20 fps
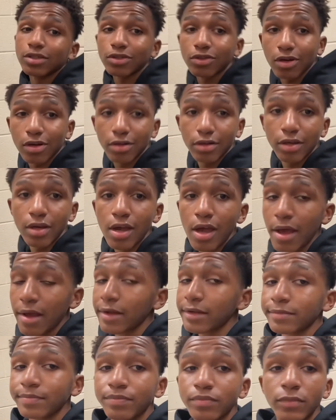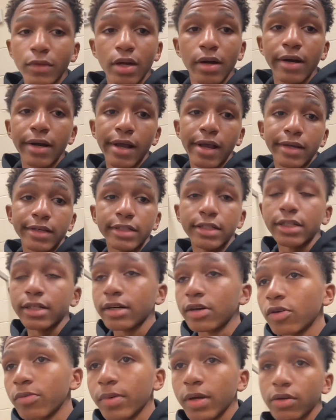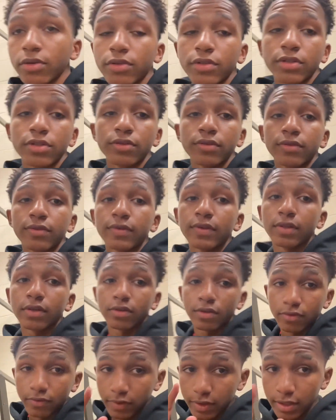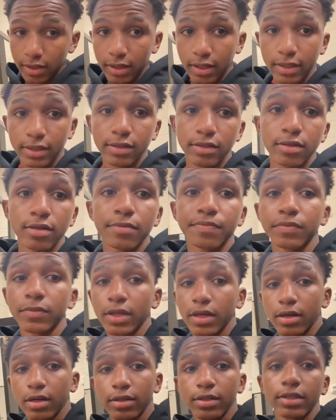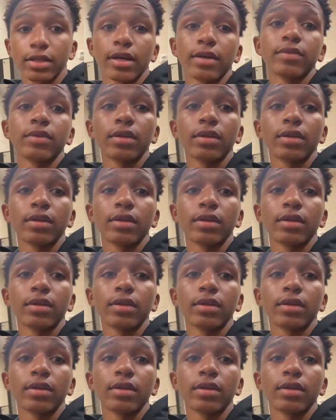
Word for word: started. And y'all, hope y'all doing the video. Don't forget to like us up, and I'll see y'all after